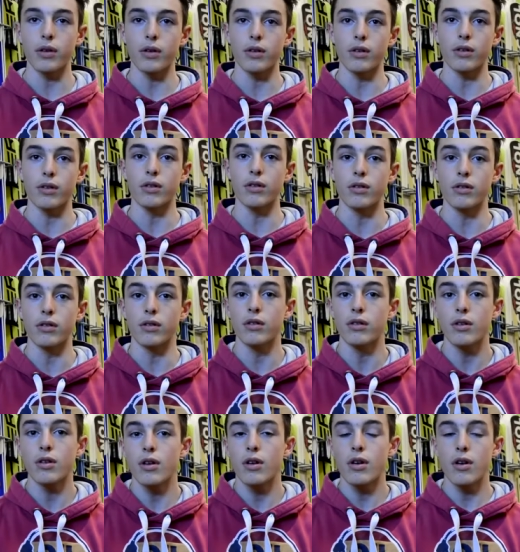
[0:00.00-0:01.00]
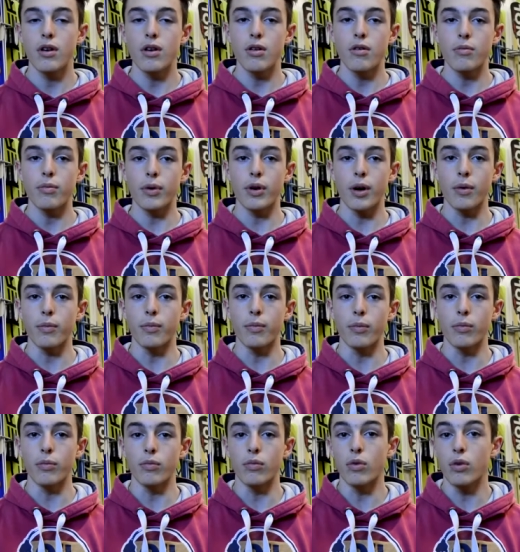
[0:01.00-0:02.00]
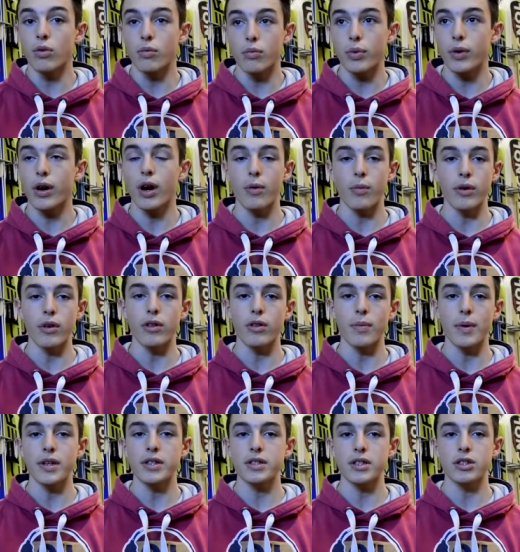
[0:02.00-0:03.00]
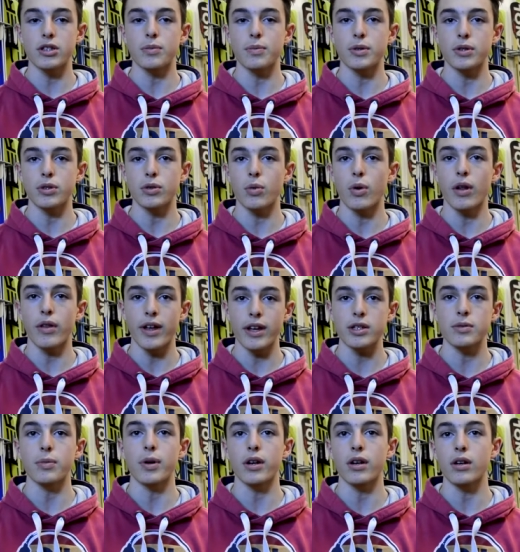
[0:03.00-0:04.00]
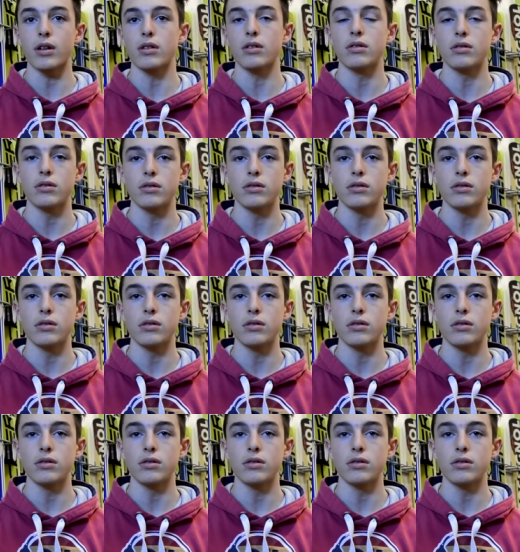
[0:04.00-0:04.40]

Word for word: to become become one of the best ski jumpers in the world. That's my goal.